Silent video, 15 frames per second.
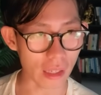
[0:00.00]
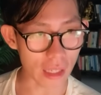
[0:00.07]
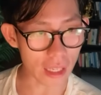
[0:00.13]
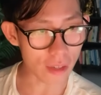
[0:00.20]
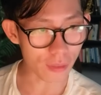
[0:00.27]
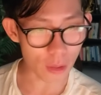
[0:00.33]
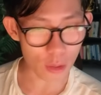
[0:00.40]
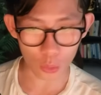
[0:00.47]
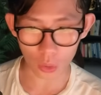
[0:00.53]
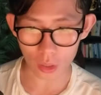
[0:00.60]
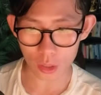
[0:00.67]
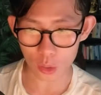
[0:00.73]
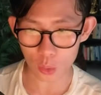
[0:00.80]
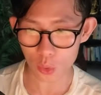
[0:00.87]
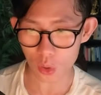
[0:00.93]
Even during
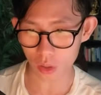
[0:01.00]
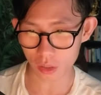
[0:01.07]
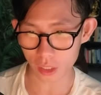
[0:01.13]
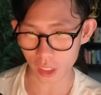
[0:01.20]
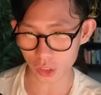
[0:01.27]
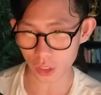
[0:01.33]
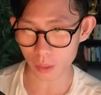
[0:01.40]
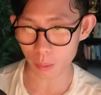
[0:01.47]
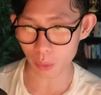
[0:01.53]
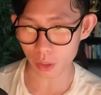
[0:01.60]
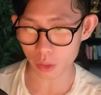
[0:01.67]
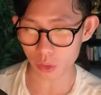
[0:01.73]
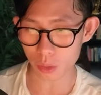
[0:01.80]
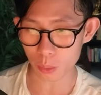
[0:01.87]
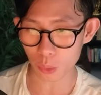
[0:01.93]
New York session,
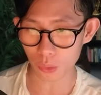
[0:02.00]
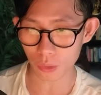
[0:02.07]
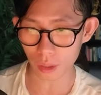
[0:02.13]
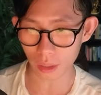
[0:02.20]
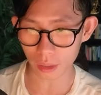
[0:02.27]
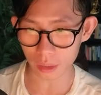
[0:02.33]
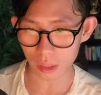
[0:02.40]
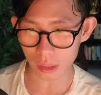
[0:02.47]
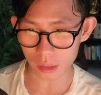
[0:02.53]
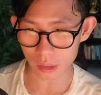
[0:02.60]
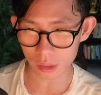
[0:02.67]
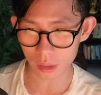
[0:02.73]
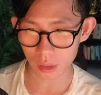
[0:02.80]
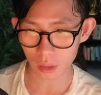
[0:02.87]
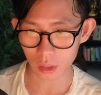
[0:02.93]
price only moved like
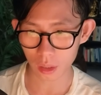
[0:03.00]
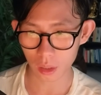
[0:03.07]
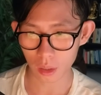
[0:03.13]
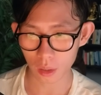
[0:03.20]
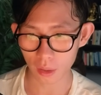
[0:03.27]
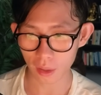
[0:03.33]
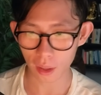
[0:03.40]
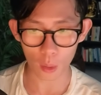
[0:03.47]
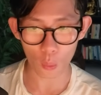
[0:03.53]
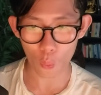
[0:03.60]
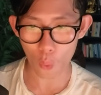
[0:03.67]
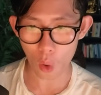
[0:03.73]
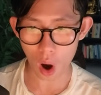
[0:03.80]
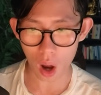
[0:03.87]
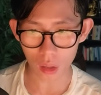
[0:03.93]
this. Like,
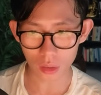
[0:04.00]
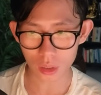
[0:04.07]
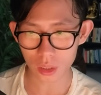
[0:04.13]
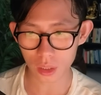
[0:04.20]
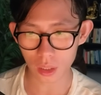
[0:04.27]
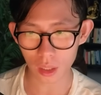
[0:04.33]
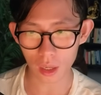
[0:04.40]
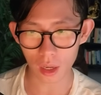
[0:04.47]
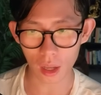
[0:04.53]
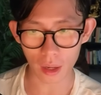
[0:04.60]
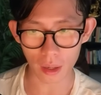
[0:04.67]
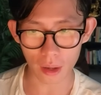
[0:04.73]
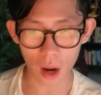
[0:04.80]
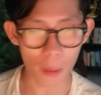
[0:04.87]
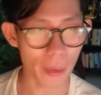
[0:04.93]
what? Like,
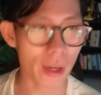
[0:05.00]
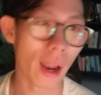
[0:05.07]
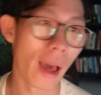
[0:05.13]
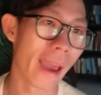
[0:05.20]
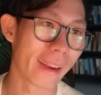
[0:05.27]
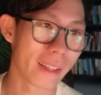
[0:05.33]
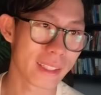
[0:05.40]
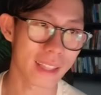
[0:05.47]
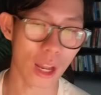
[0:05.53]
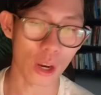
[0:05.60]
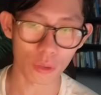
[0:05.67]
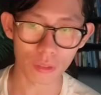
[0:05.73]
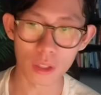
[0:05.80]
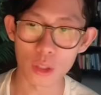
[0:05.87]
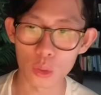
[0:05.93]
I mean, like at the start
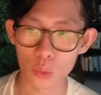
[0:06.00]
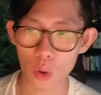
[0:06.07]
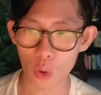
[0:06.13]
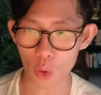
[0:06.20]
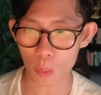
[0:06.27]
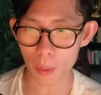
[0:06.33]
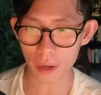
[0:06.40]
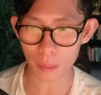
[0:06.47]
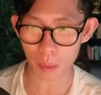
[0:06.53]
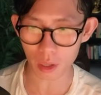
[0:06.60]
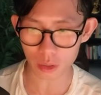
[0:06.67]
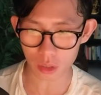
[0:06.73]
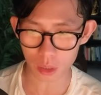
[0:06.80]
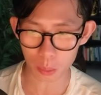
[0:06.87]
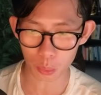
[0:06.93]
of the New York Open,
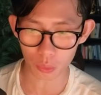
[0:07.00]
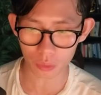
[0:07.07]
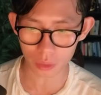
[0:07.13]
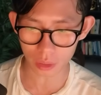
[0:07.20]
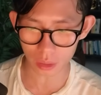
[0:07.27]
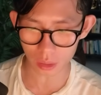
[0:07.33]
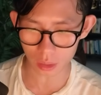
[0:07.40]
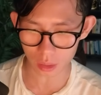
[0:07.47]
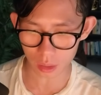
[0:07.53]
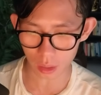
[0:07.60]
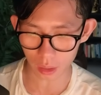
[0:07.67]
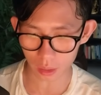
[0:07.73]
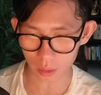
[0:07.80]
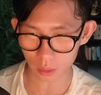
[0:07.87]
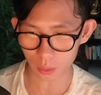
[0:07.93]
price only moved this.
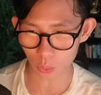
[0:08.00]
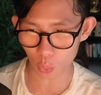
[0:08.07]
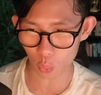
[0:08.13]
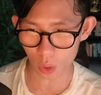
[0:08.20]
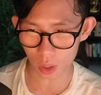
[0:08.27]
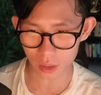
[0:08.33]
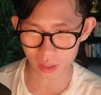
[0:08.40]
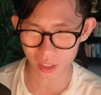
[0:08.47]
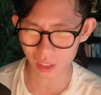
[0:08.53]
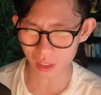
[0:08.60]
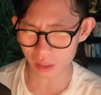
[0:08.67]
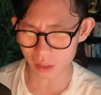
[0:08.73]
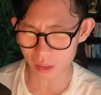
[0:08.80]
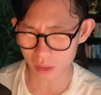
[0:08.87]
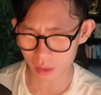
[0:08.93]
Like, what is
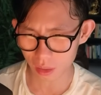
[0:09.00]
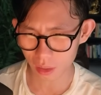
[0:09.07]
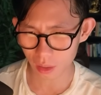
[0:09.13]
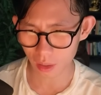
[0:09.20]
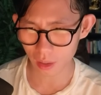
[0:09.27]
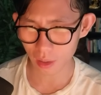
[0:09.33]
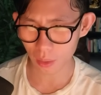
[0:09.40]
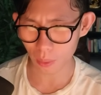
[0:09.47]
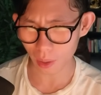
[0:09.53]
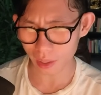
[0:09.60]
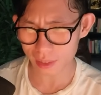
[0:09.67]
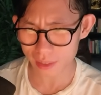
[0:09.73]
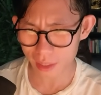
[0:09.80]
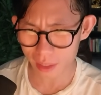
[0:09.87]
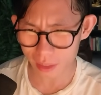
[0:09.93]
this? What
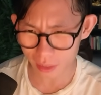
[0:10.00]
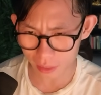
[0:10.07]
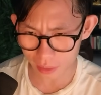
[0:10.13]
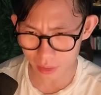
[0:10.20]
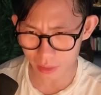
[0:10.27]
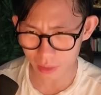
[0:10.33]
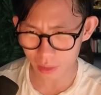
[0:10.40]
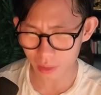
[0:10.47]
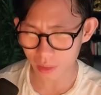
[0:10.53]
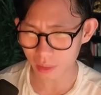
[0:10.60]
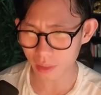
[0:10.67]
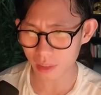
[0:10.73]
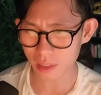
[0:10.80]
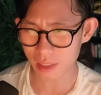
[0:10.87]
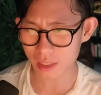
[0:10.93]
is this?
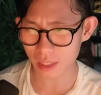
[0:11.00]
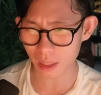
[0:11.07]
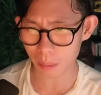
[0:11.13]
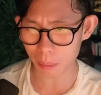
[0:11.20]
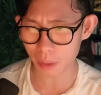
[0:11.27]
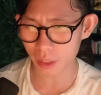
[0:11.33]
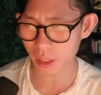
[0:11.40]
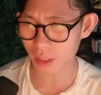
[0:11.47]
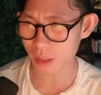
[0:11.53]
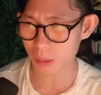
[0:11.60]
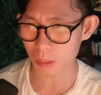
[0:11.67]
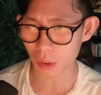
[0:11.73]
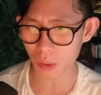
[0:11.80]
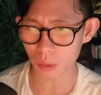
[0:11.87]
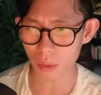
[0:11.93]
This is like peanuts,
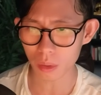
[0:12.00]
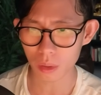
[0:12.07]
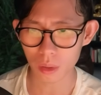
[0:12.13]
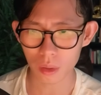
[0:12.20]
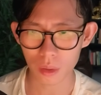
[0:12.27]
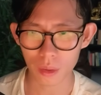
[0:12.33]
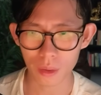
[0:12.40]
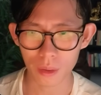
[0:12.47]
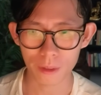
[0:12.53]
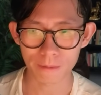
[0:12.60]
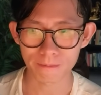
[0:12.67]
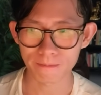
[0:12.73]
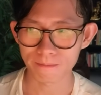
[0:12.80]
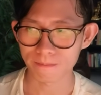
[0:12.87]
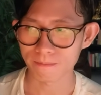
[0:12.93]
bro.
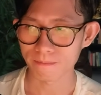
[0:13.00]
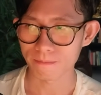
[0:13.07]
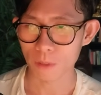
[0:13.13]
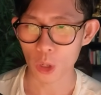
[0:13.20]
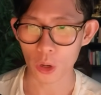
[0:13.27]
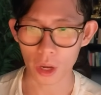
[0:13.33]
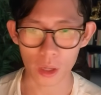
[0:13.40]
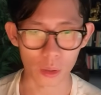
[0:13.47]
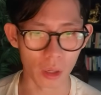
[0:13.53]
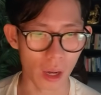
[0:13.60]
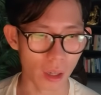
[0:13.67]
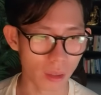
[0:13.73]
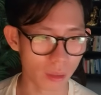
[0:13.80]
Okay, good night.